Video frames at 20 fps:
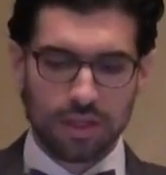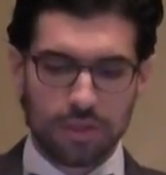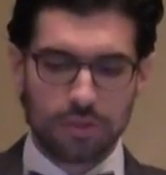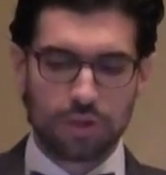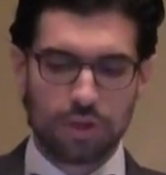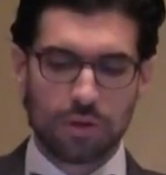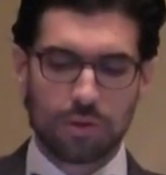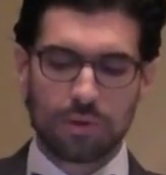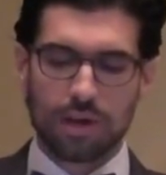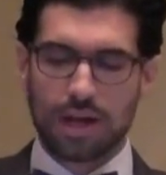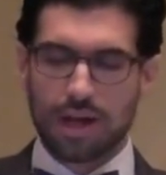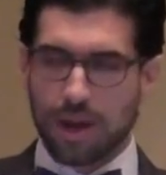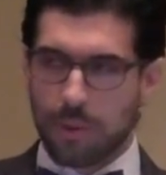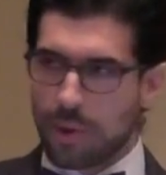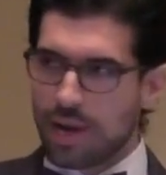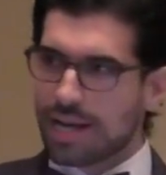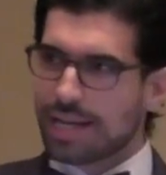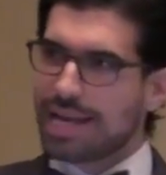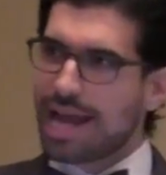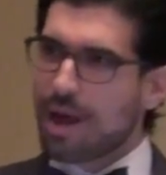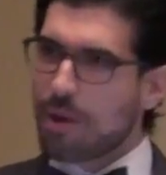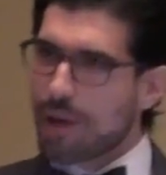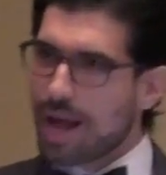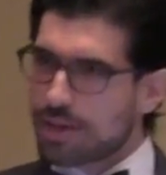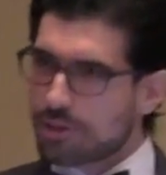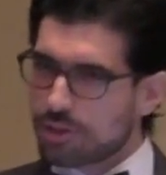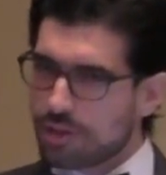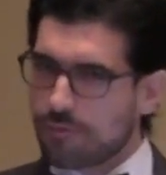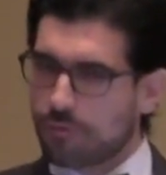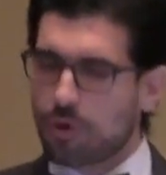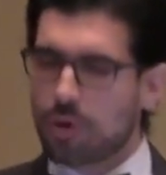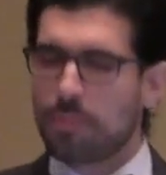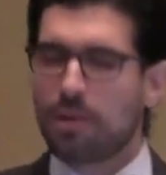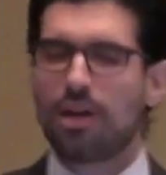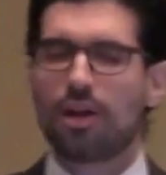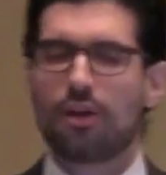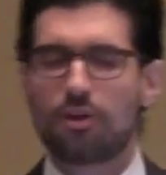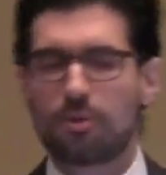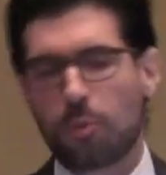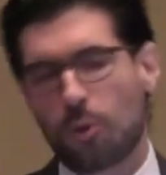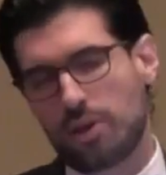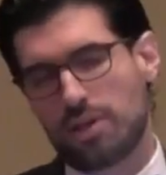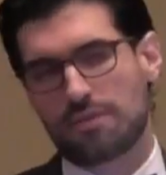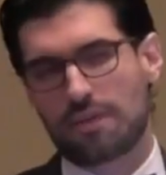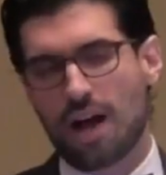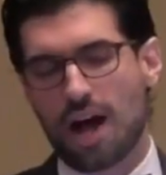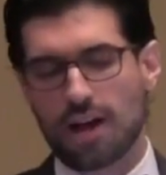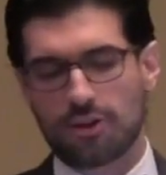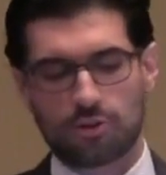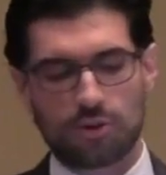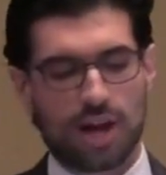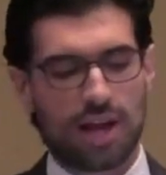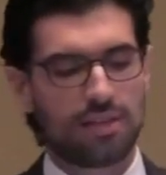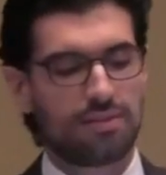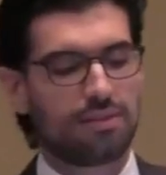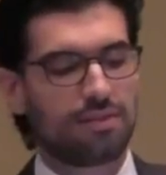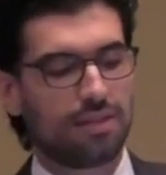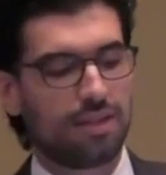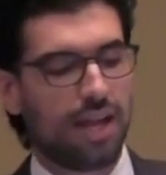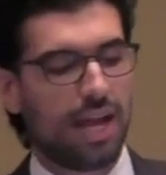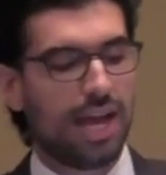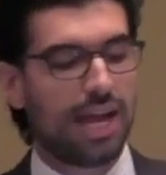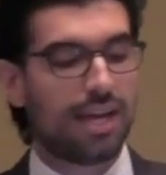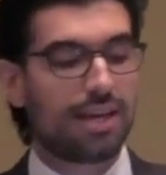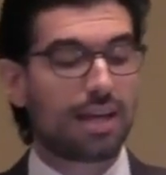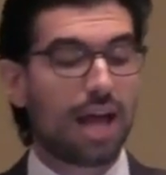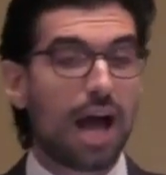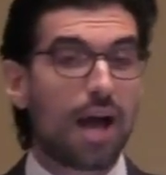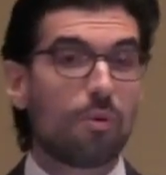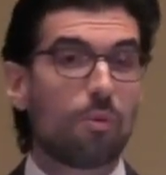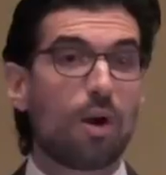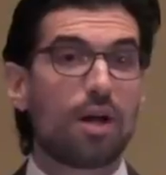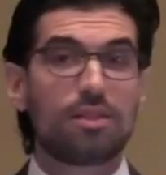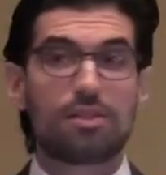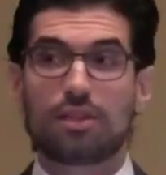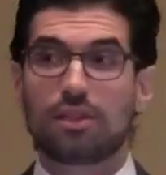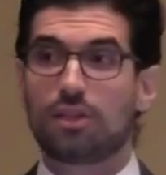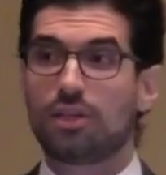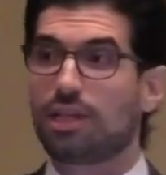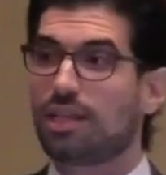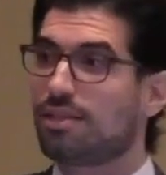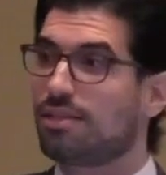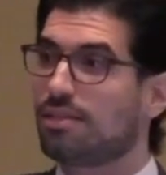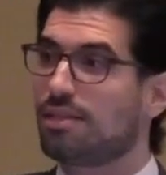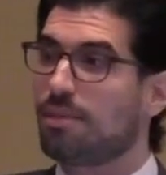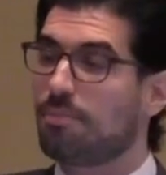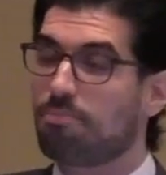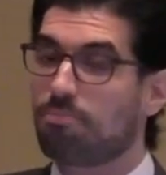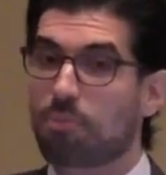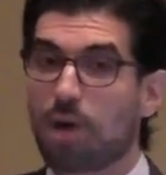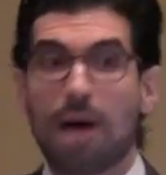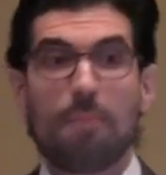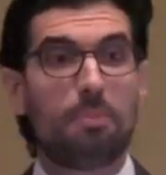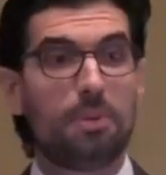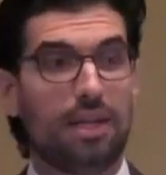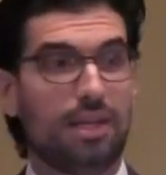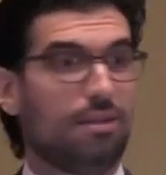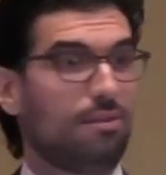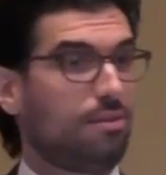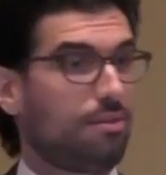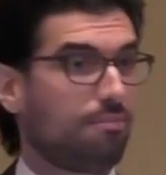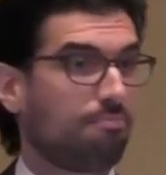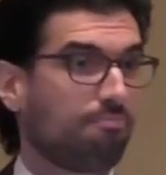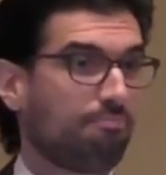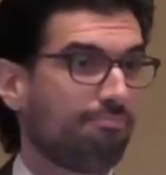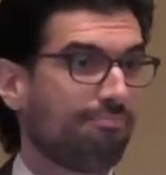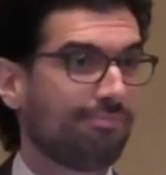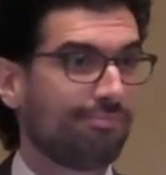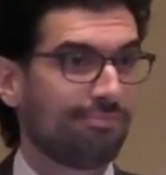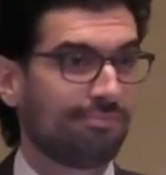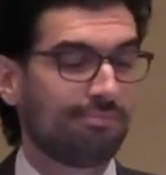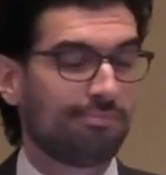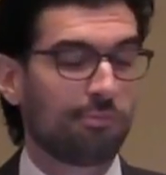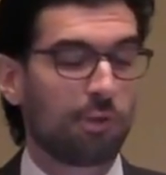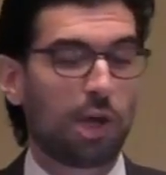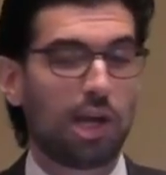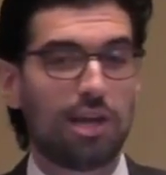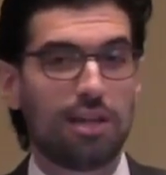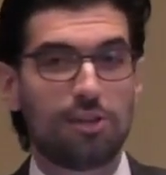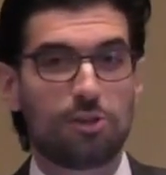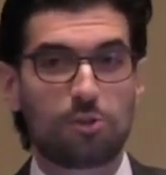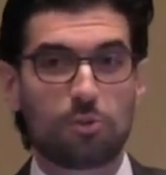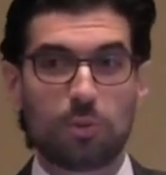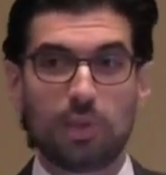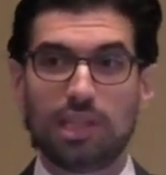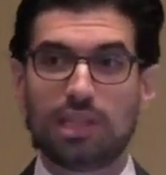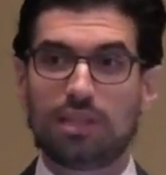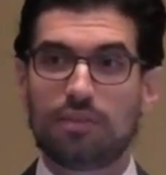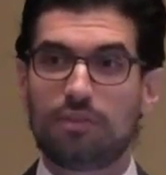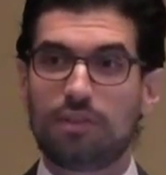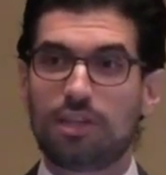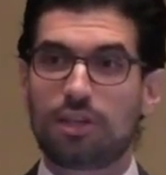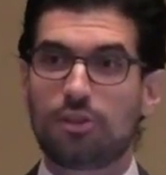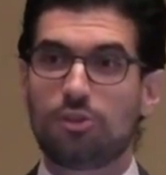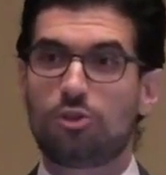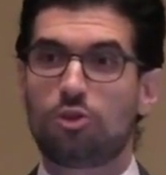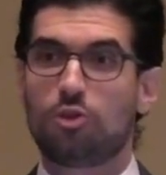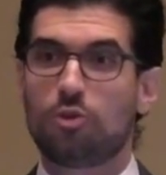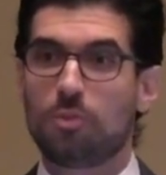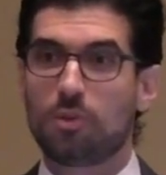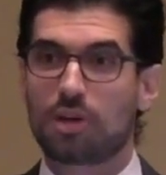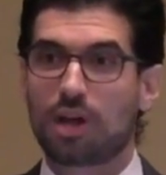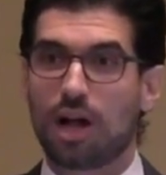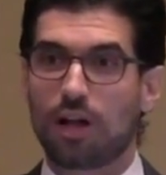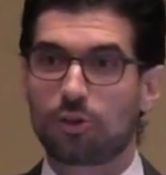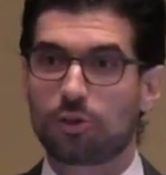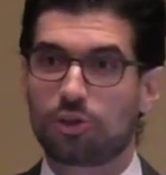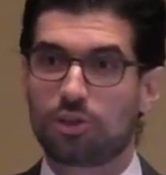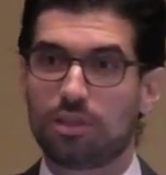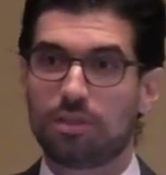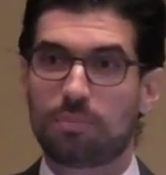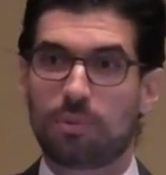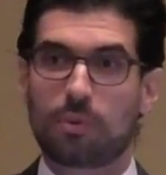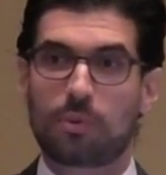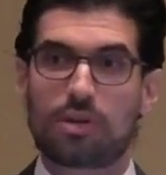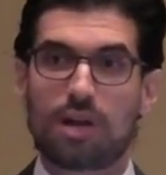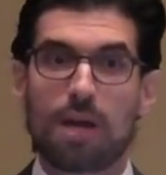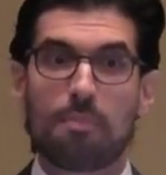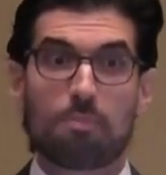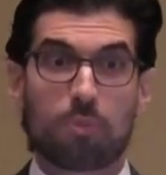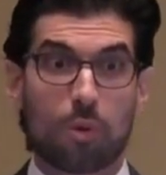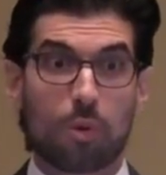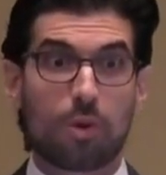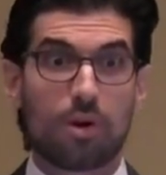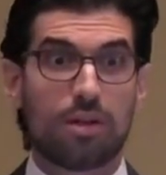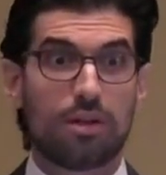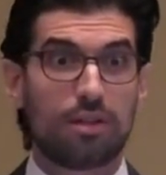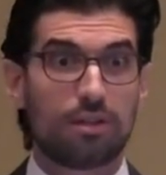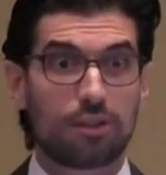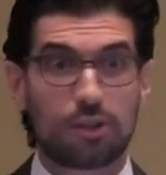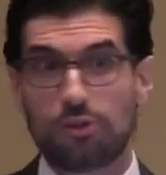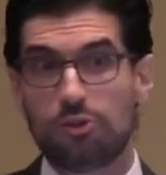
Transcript: So I want to now actually form another point of contrast, and I want to look at some companies. Because we live in a consumer culture, but we're not born